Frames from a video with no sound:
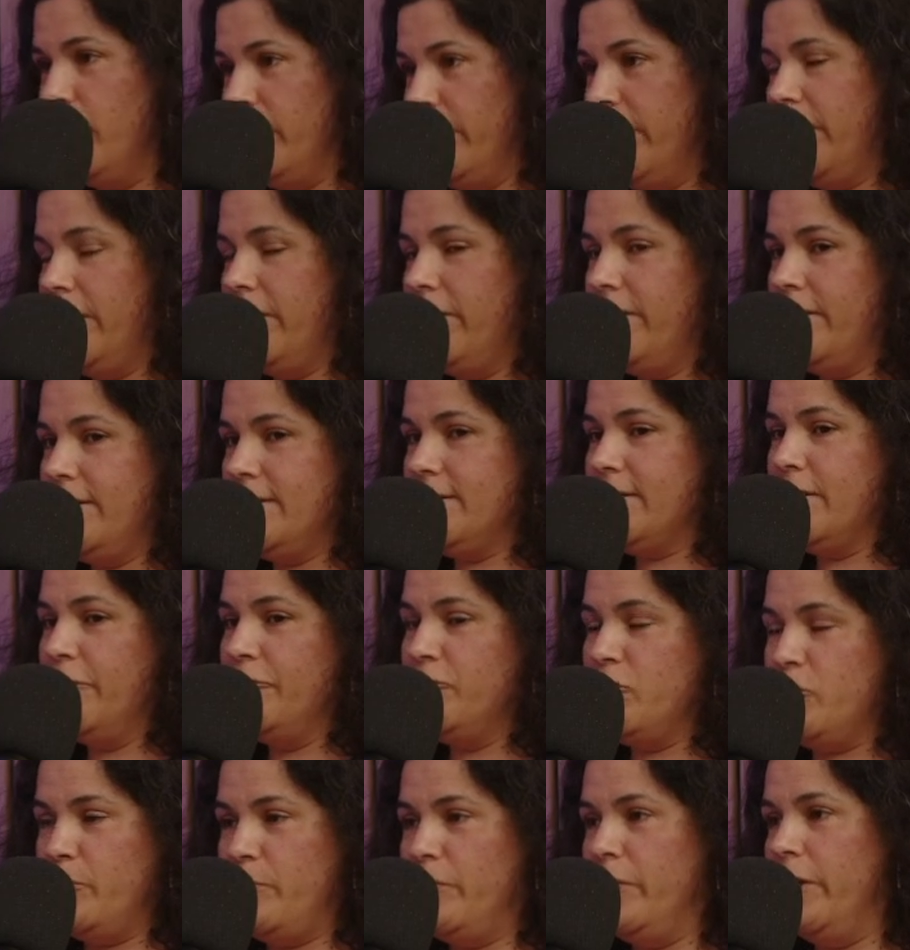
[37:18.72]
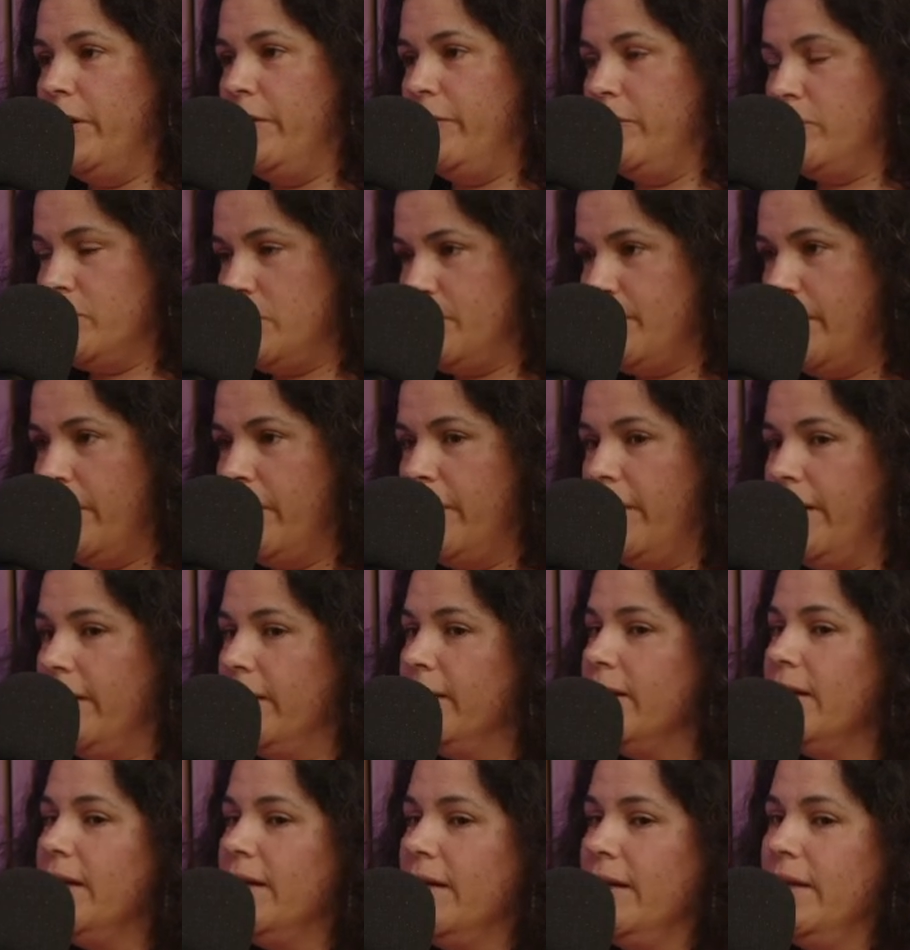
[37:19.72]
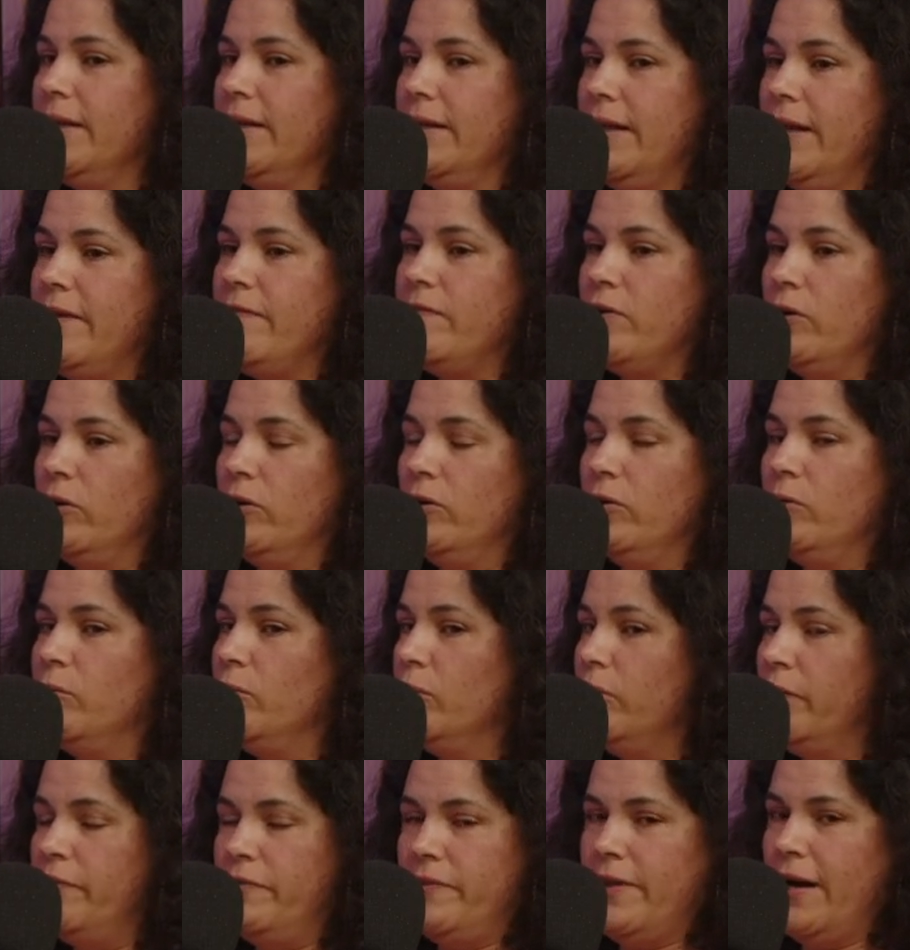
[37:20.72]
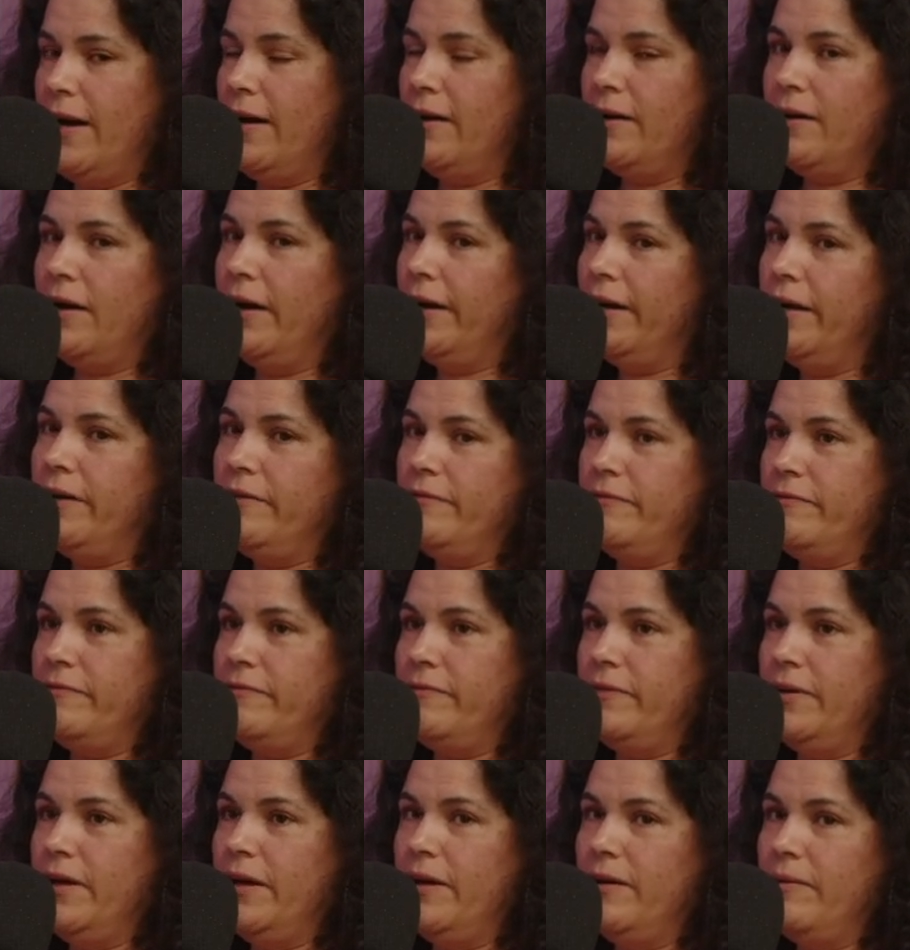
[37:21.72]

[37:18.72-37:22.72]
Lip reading: got this entrepreneurial spirit, they've got all of that kind of